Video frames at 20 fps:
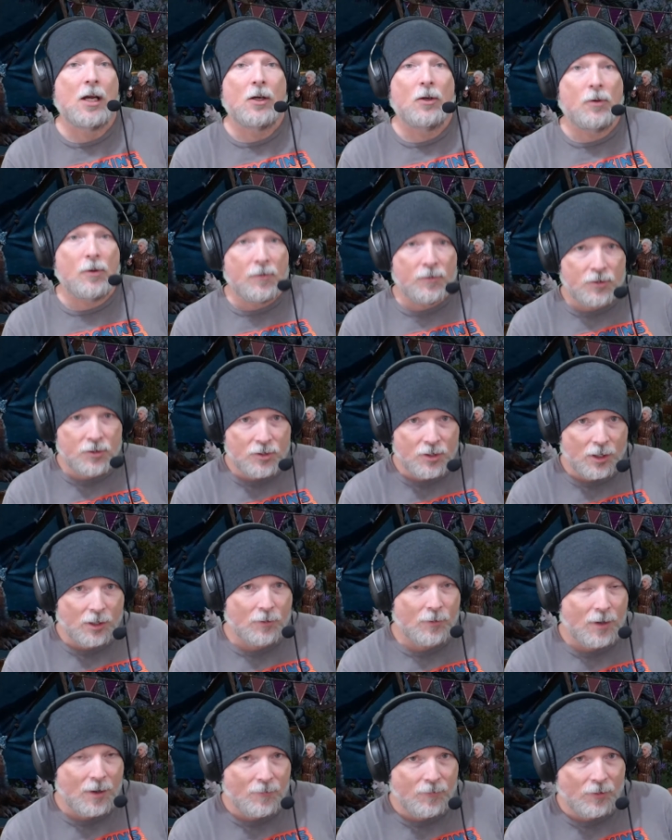who have stuck
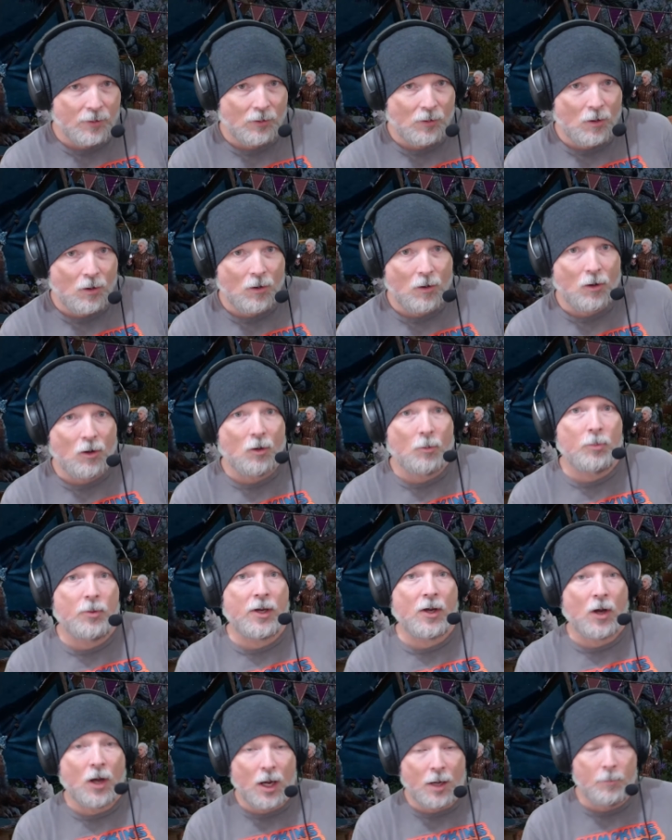around for the long haul
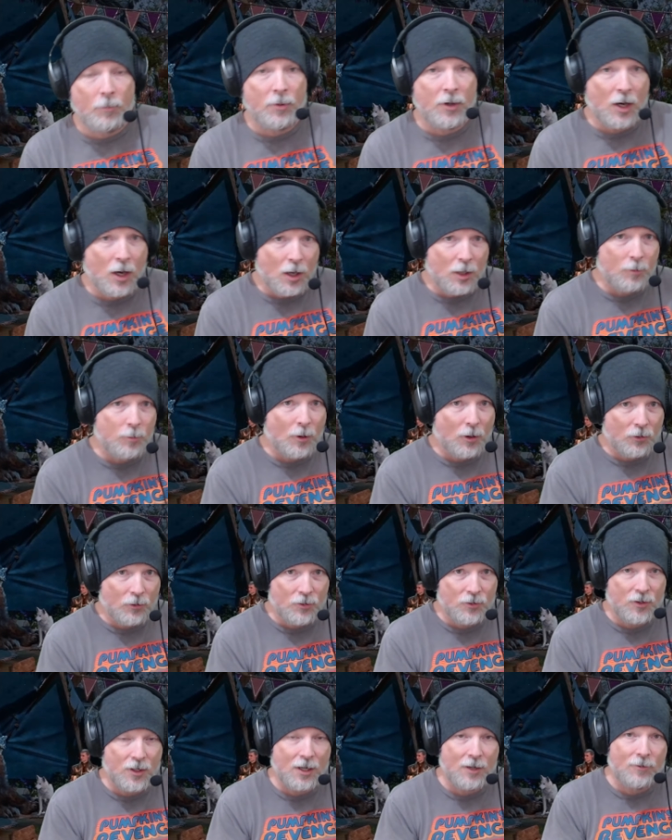behind beyond
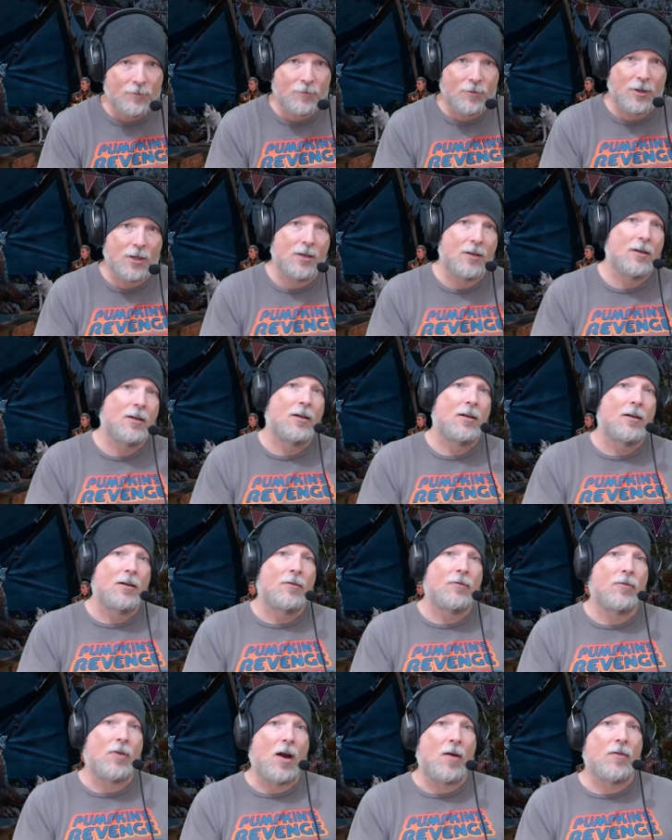Baldur's Gate three
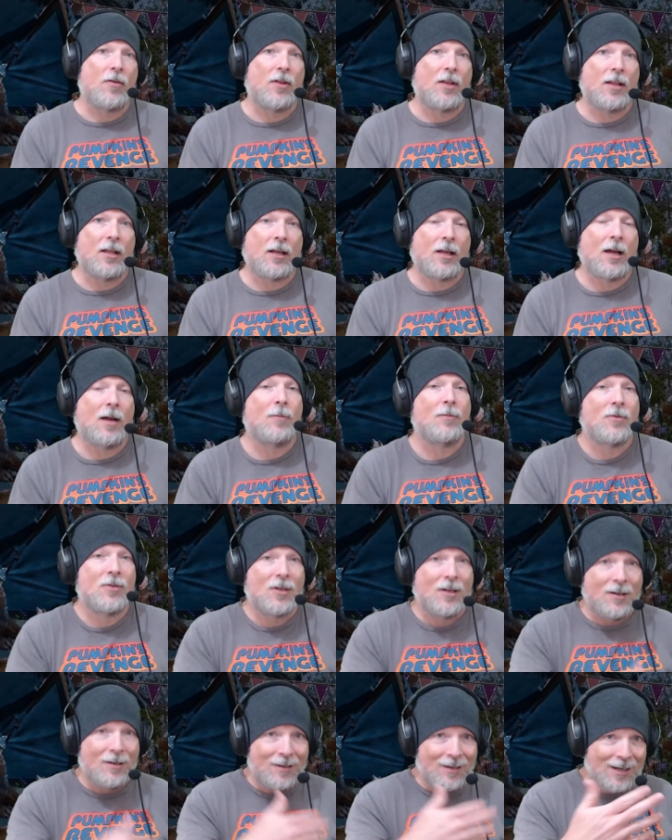for everything that comes
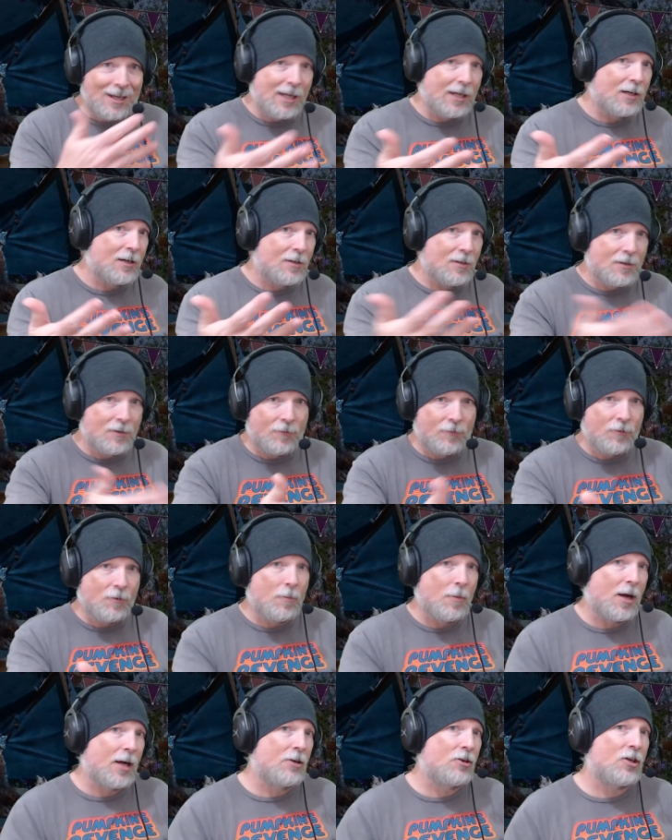next for
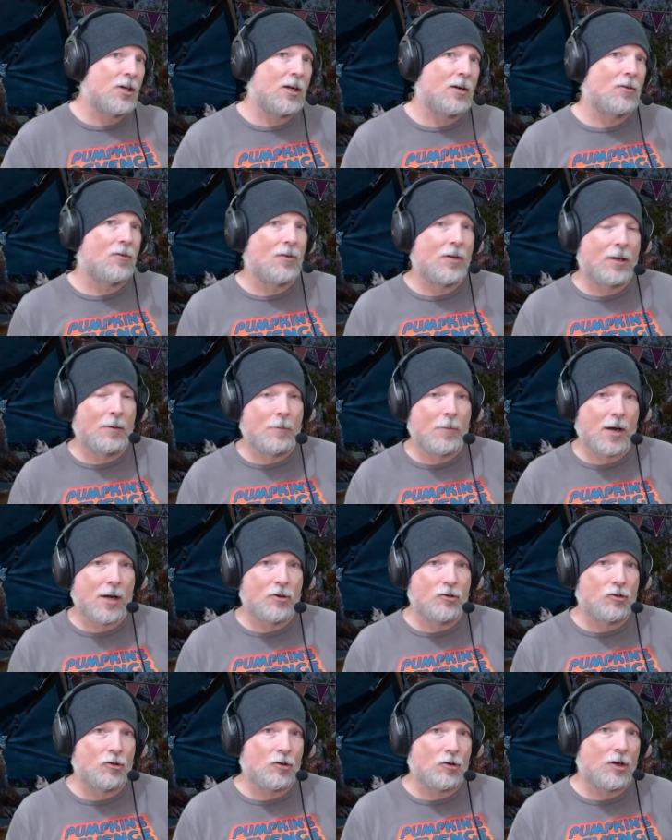my channel and my
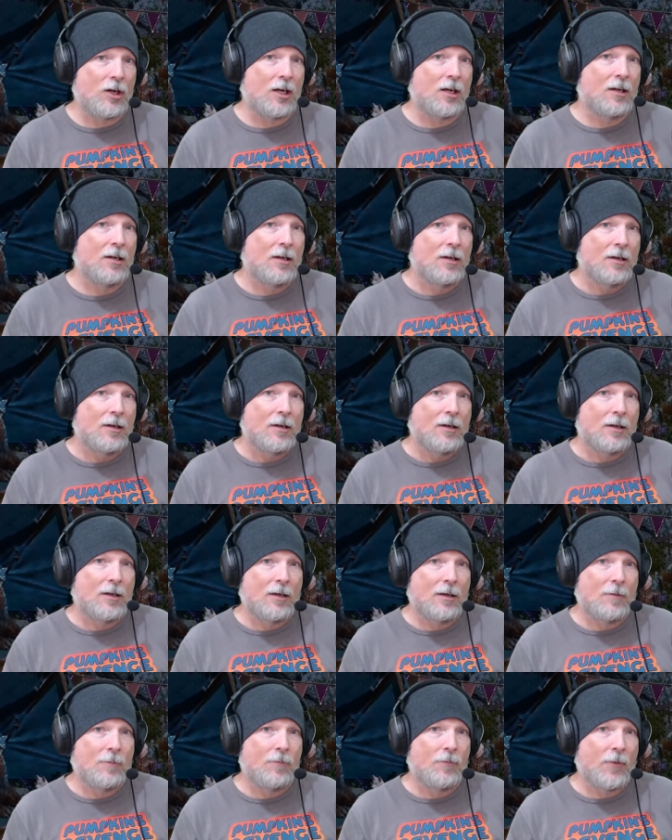journey.
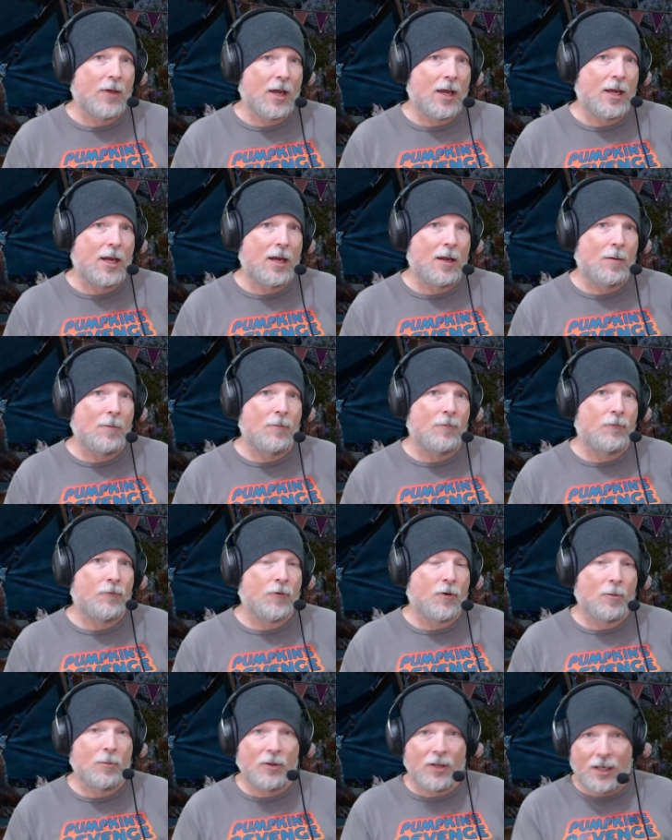Um, I am
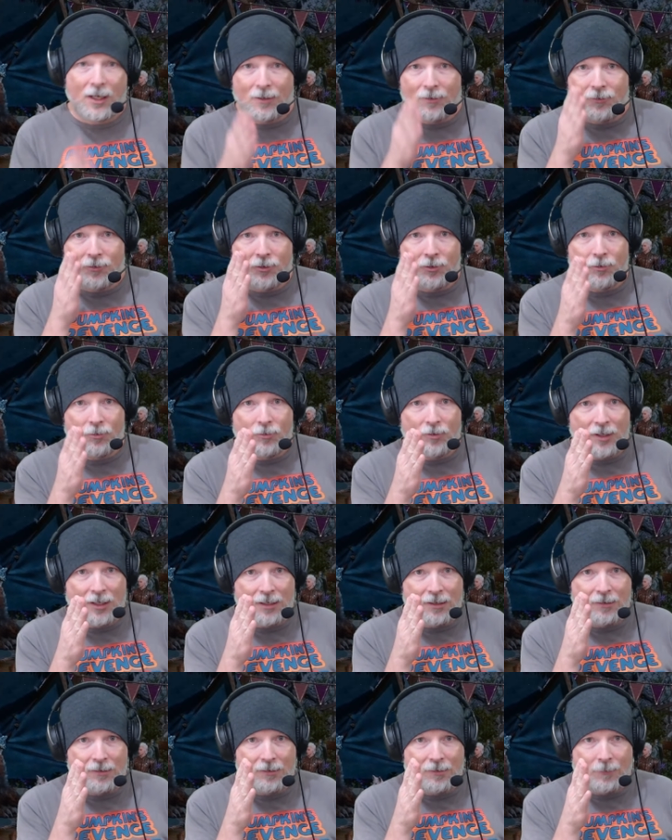firmly into
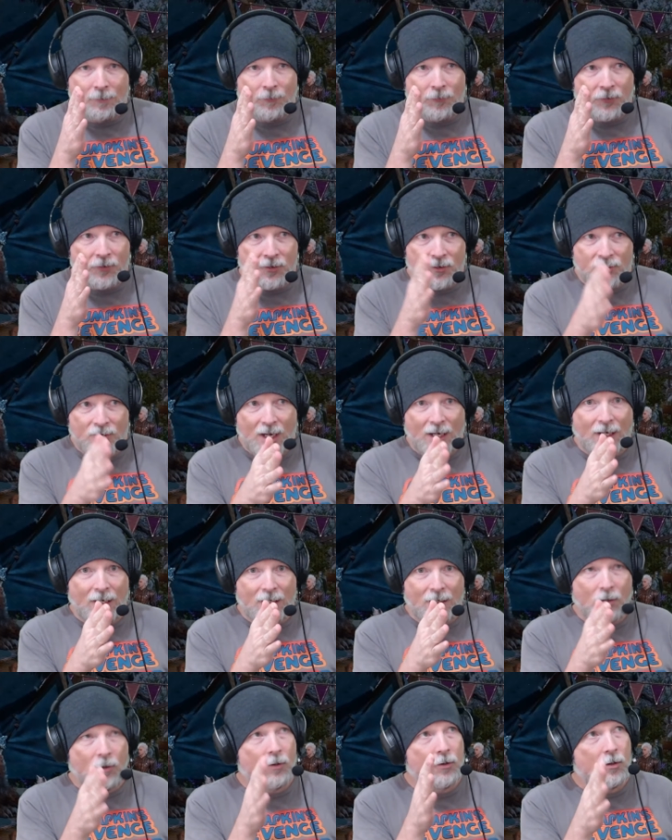the
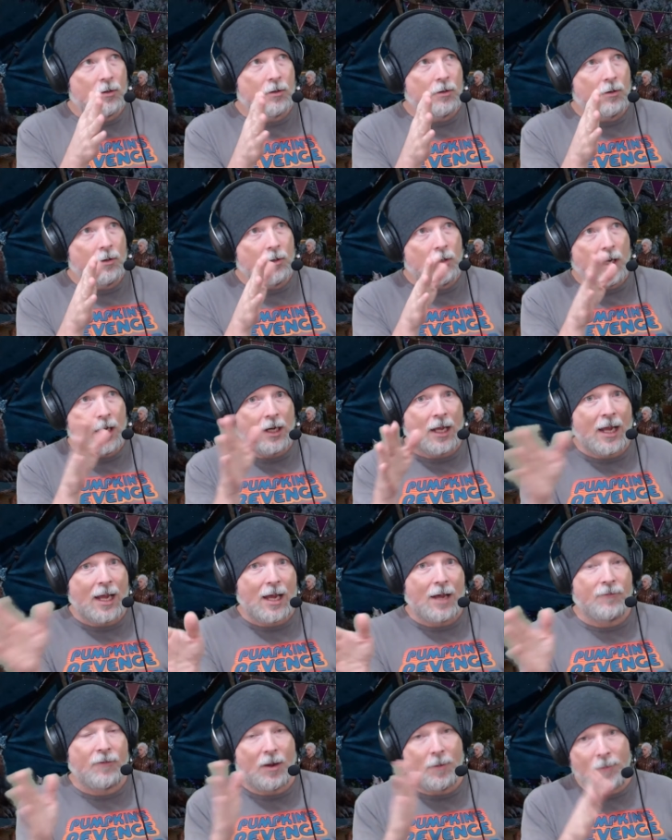second and a
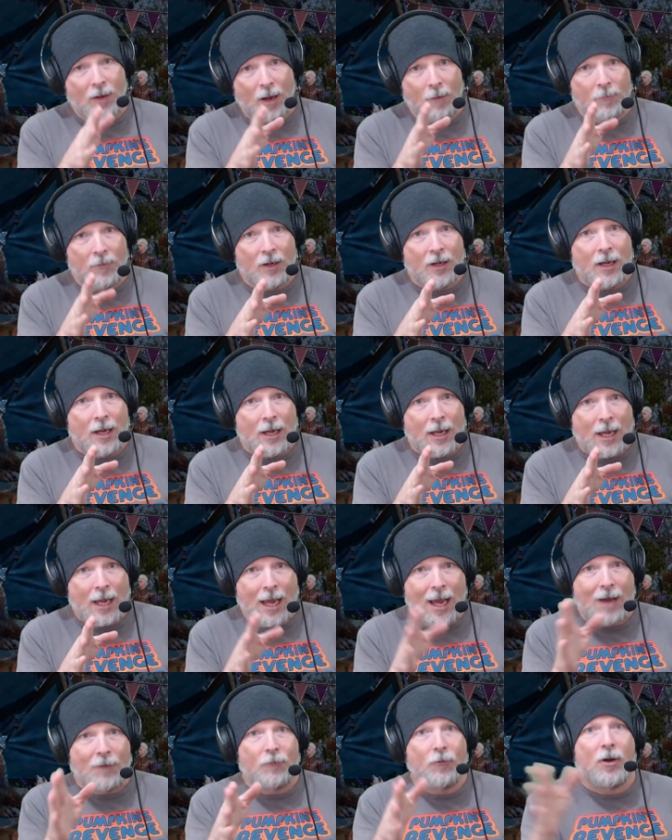half. I'm, I'm
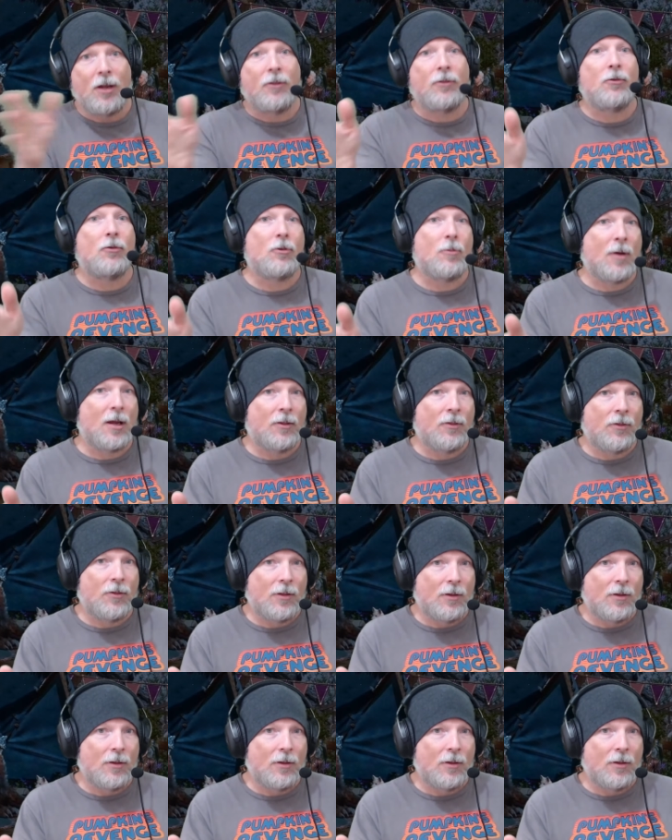halfway through to my th